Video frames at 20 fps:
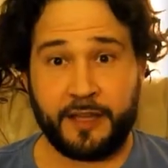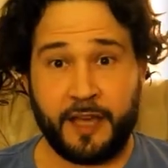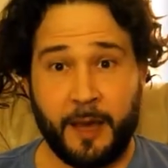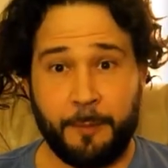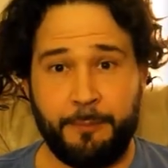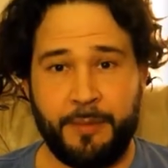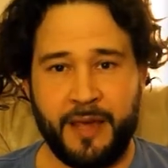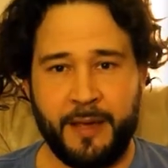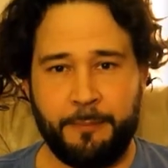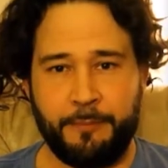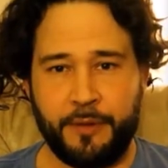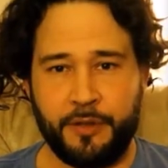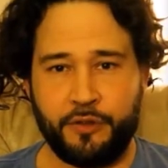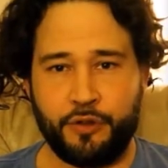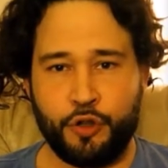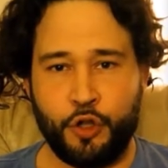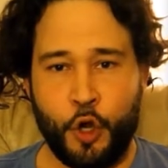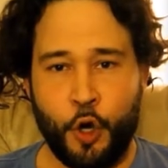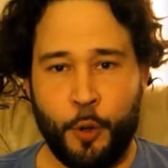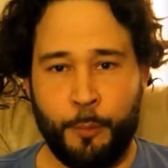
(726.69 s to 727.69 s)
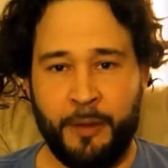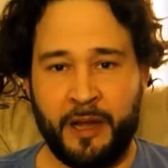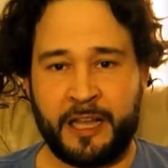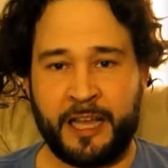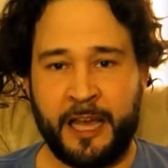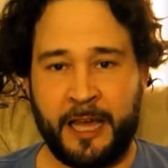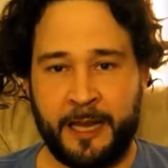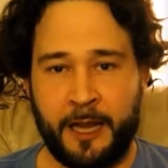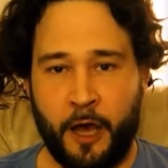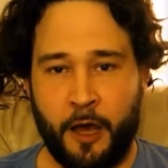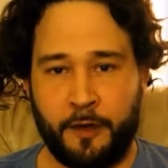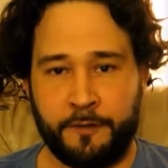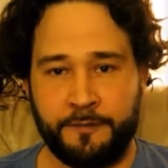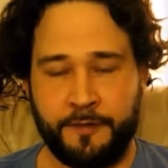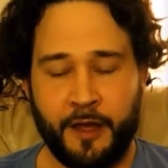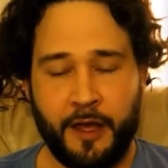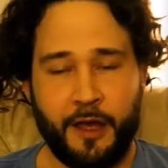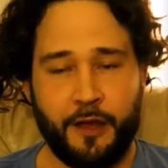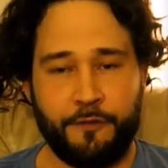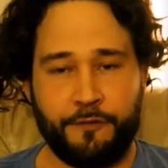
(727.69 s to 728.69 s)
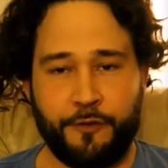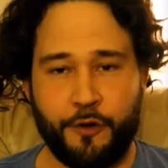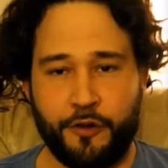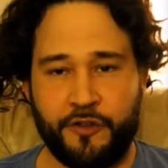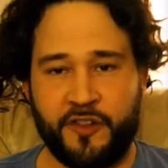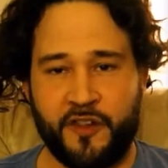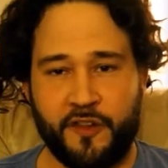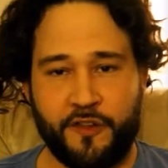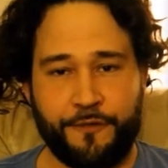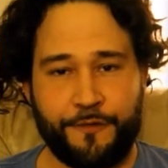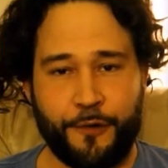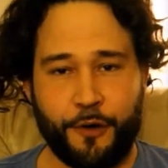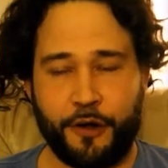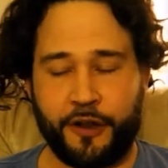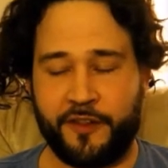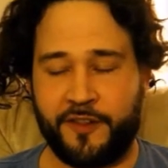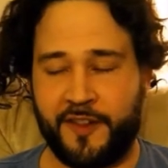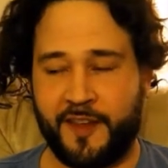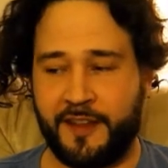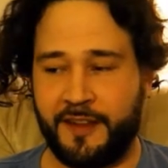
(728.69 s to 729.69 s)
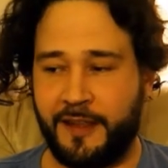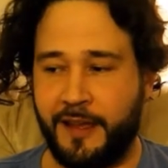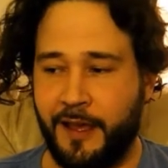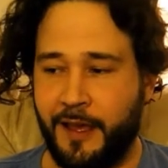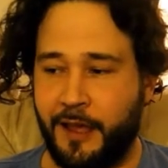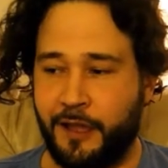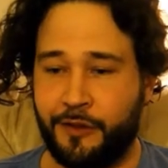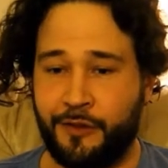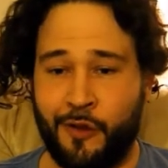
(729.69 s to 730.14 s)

Khabib Nurmagomedov versus Ferguson.